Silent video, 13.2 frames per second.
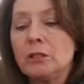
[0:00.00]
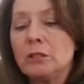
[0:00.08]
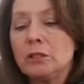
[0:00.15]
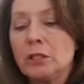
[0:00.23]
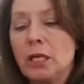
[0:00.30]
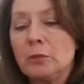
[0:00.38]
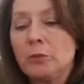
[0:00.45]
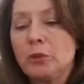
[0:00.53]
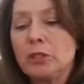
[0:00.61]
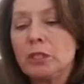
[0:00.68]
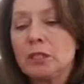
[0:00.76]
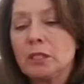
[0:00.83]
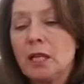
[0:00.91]
Jake
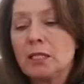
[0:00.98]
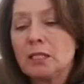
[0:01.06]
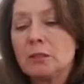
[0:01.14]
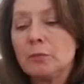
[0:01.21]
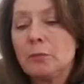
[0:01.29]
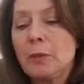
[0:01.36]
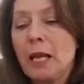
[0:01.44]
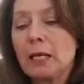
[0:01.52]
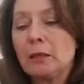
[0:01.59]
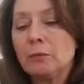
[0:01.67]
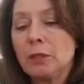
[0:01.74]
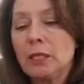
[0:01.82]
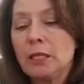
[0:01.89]
pushed his glasses back
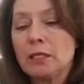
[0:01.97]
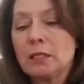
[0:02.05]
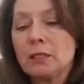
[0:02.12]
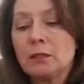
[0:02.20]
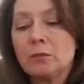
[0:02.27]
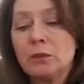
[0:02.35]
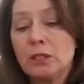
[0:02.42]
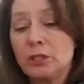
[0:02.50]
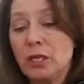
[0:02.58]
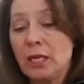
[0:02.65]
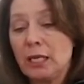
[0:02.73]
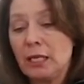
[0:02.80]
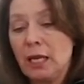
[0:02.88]
in place with a
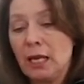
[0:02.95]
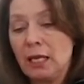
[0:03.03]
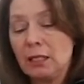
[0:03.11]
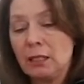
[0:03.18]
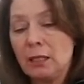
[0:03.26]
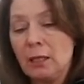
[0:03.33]
shaking hand.